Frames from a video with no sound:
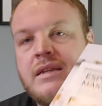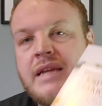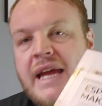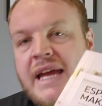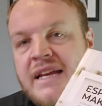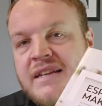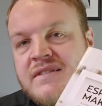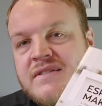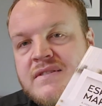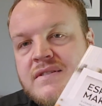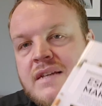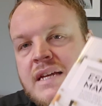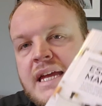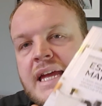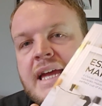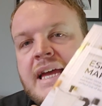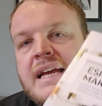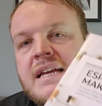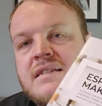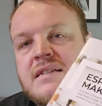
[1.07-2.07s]
This
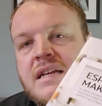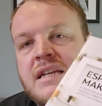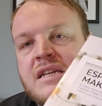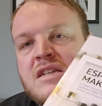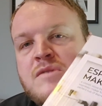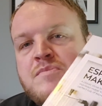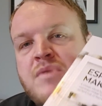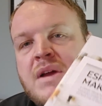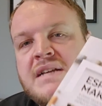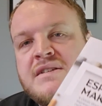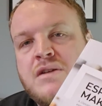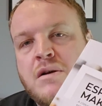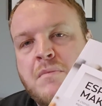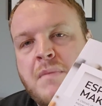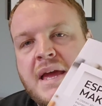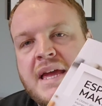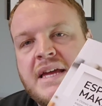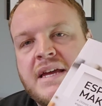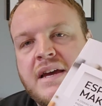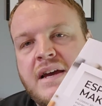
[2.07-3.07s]
is an espresso
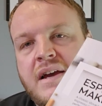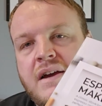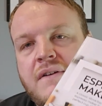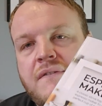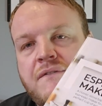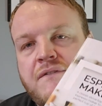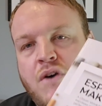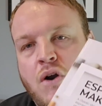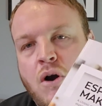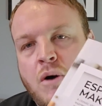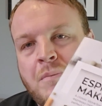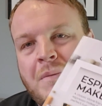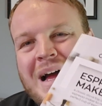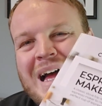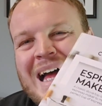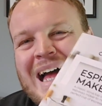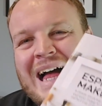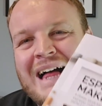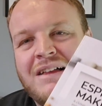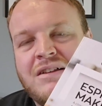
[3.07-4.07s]
maker from
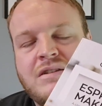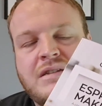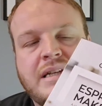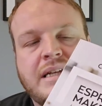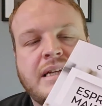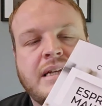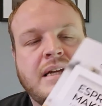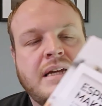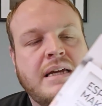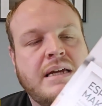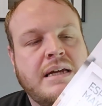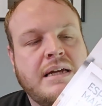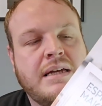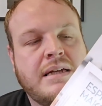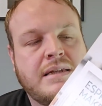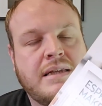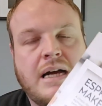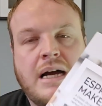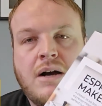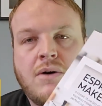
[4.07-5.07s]
Aldi.
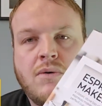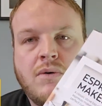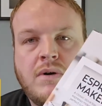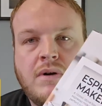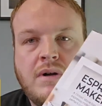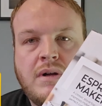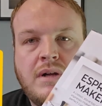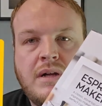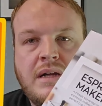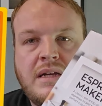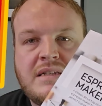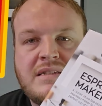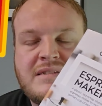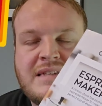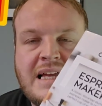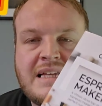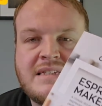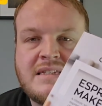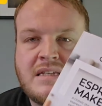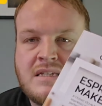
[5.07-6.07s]
Now, it
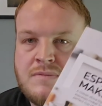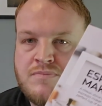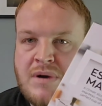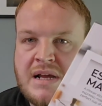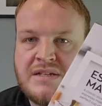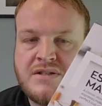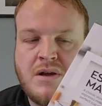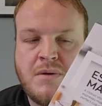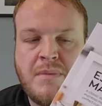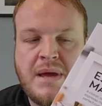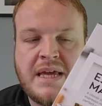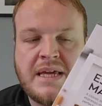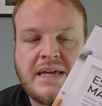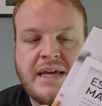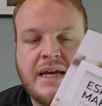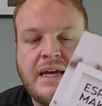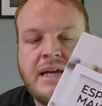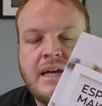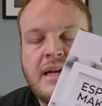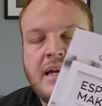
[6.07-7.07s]
says espresso
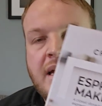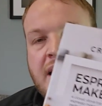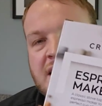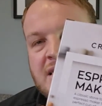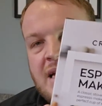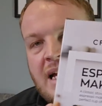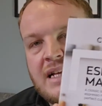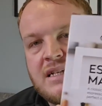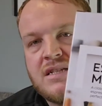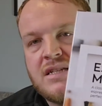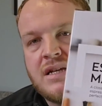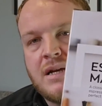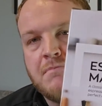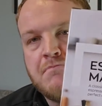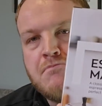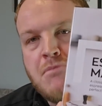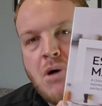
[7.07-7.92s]
maker, it's actually a